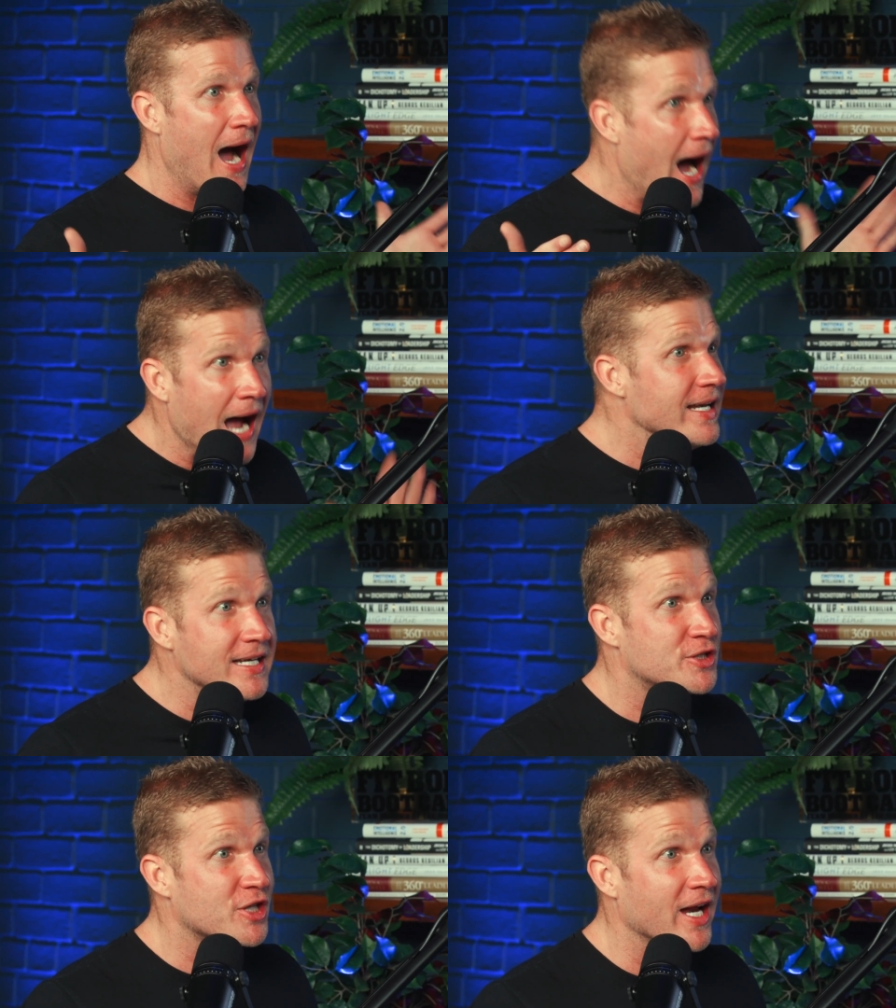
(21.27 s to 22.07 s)
I need
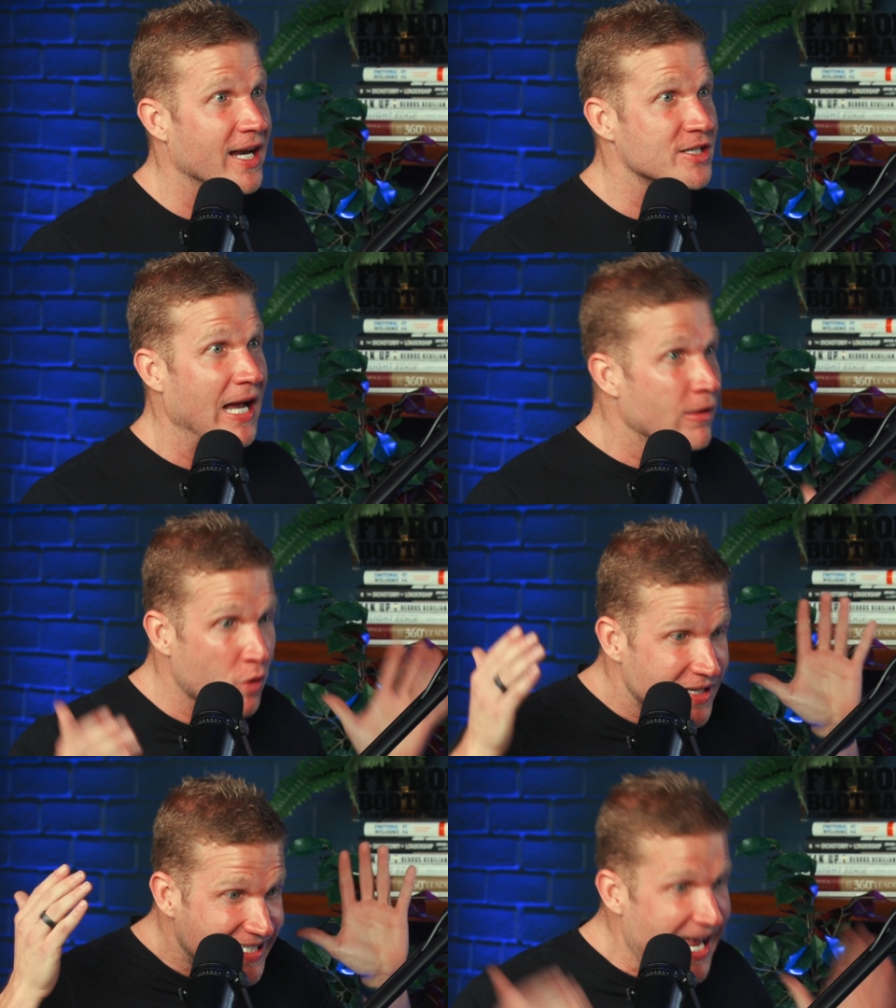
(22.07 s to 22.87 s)
a change. I don't
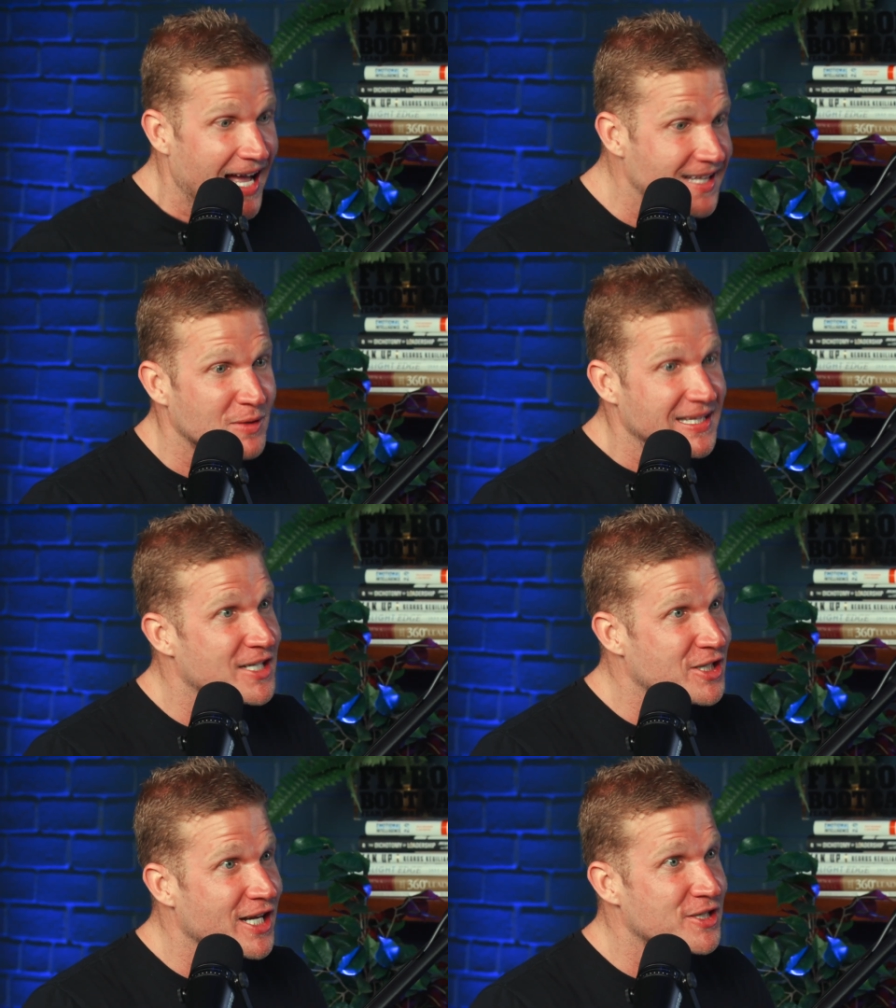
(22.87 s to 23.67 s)
know exactly what that
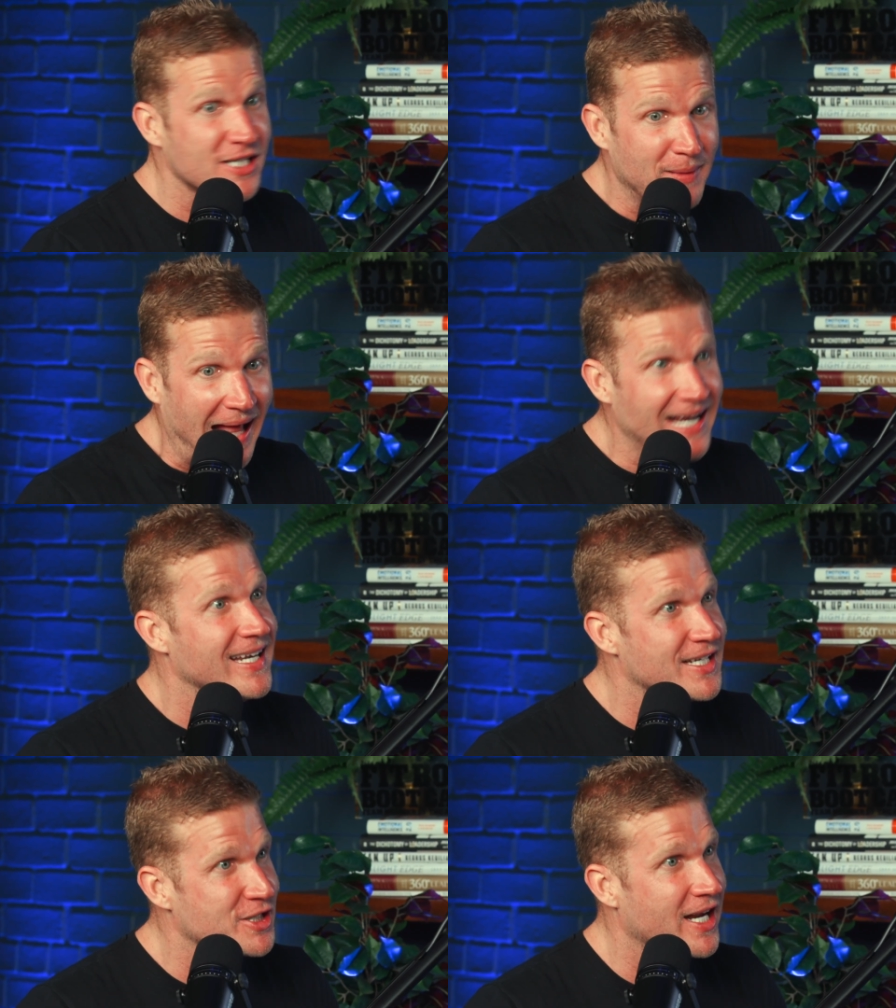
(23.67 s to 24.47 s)
change is, but I
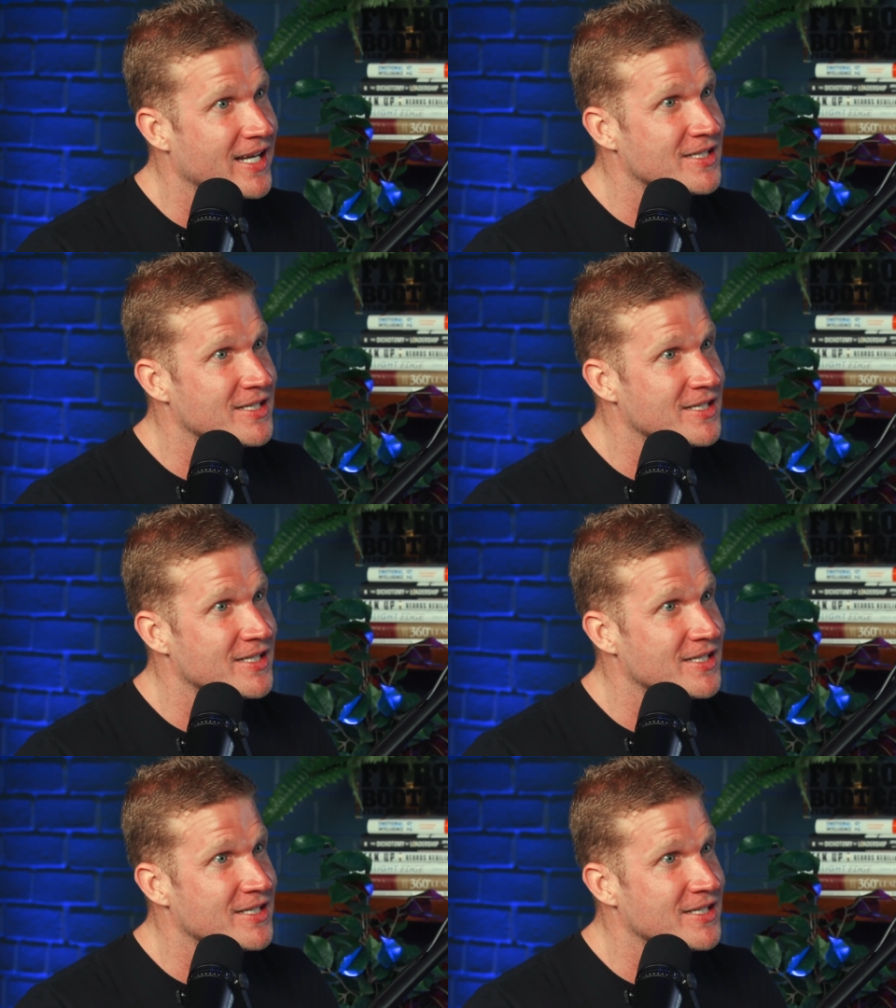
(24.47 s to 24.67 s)
need a change.